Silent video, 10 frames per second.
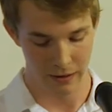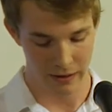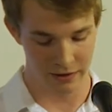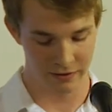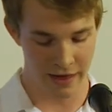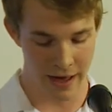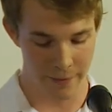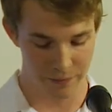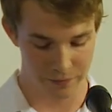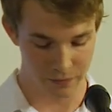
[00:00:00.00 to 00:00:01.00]
is
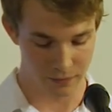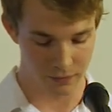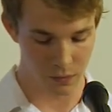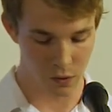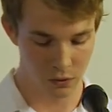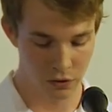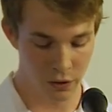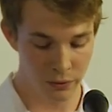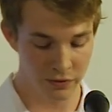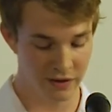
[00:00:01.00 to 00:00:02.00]
that
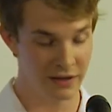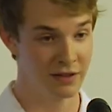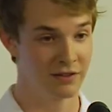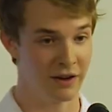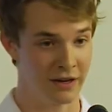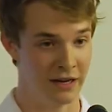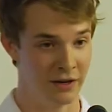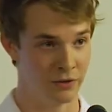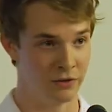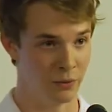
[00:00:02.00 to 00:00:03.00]
those cities are
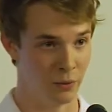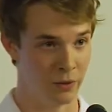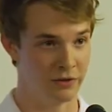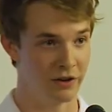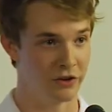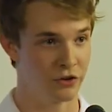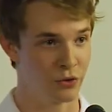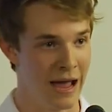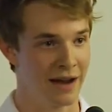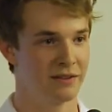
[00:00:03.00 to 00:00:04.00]
geared towards
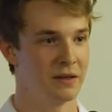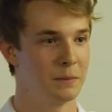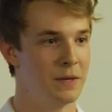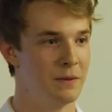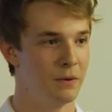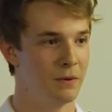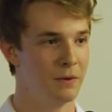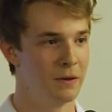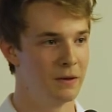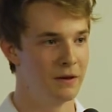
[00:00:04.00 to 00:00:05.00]
attracting people,
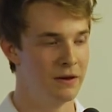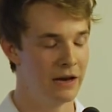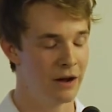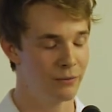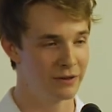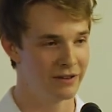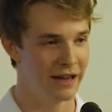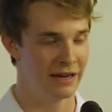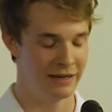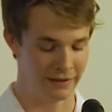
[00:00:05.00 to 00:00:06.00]
not
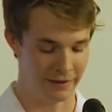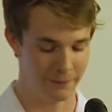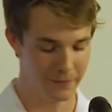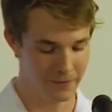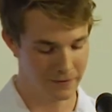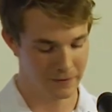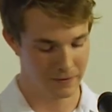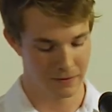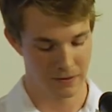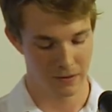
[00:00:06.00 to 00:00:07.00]
retaining them.
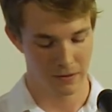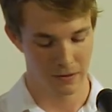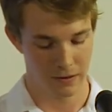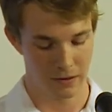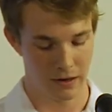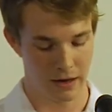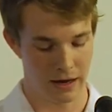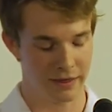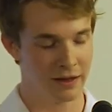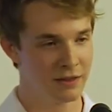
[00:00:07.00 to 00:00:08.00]

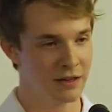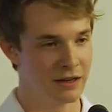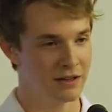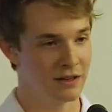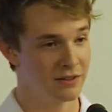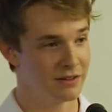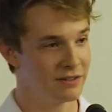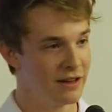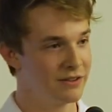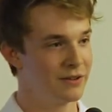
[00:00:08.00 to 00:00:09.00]
I think that it is
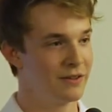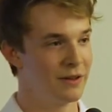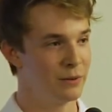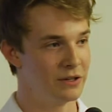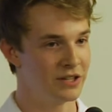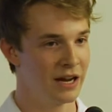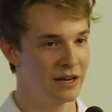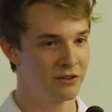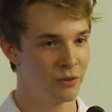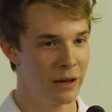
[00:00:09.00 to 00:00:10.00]
essential that we
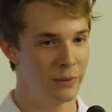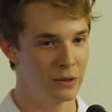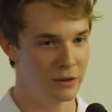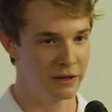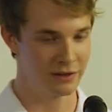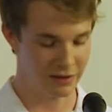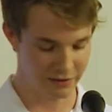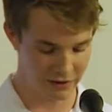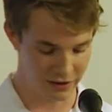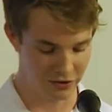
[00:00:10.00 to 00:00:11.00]
change the way we look at
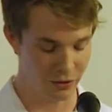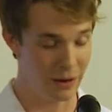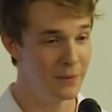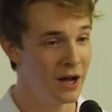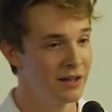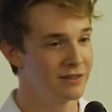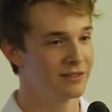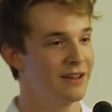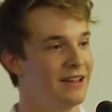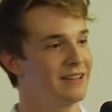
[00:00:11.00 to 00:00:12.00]
this issue. I'm not
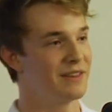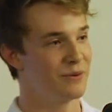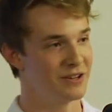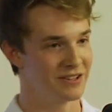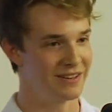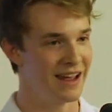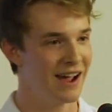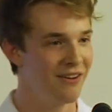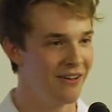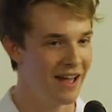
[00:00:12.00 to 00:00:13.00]
saying that we should
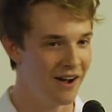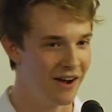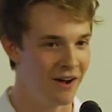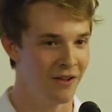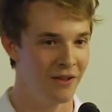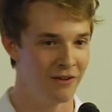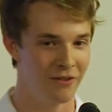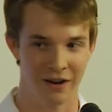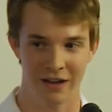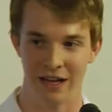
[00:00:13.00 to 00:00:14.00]
tell all of
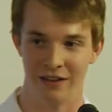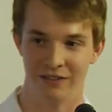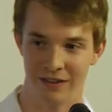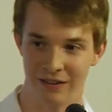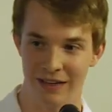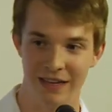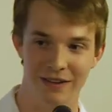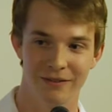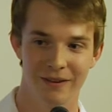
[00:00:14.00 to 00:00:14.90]
our kids to leave,